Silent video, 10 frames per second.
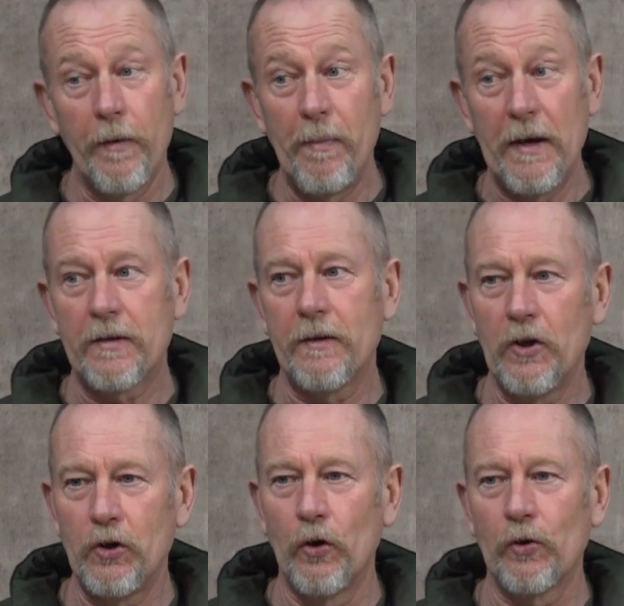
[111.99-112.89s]
The bits that
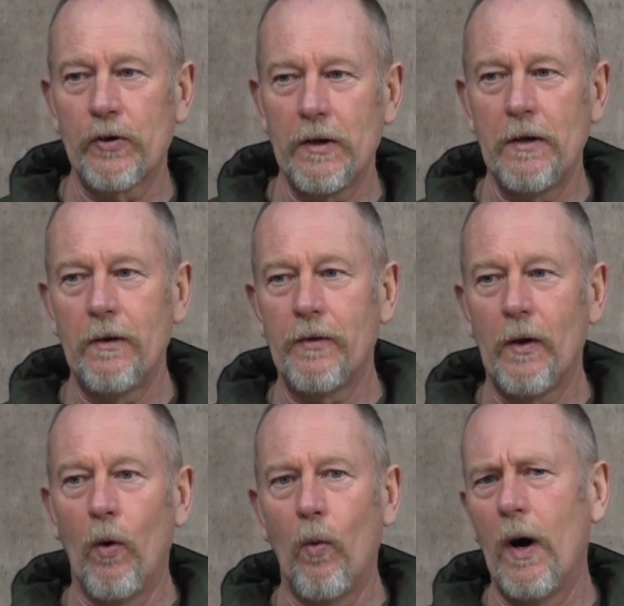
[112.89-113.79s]
you don't see and you
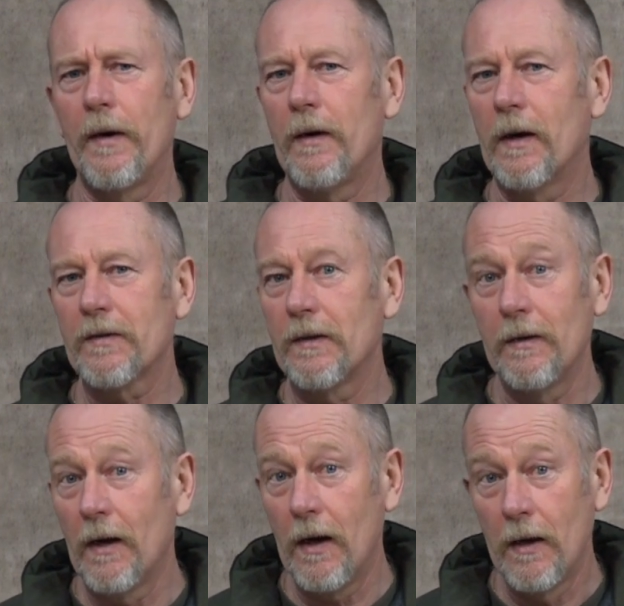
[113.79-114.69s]
think, well, why didn't I see
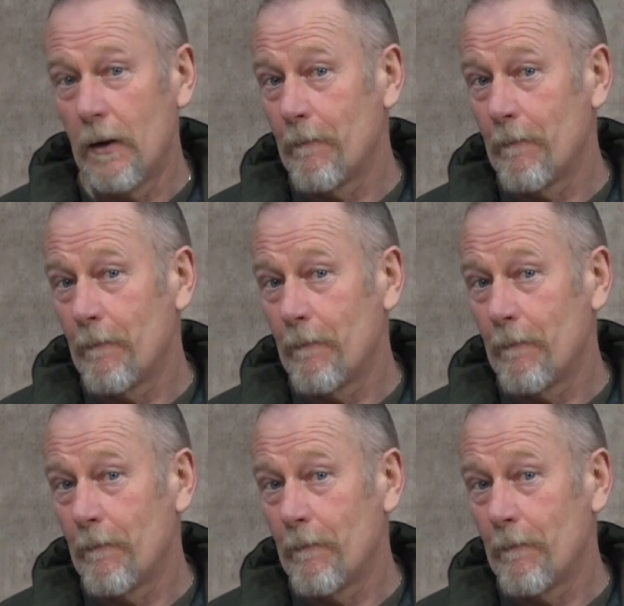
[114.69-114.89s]
that?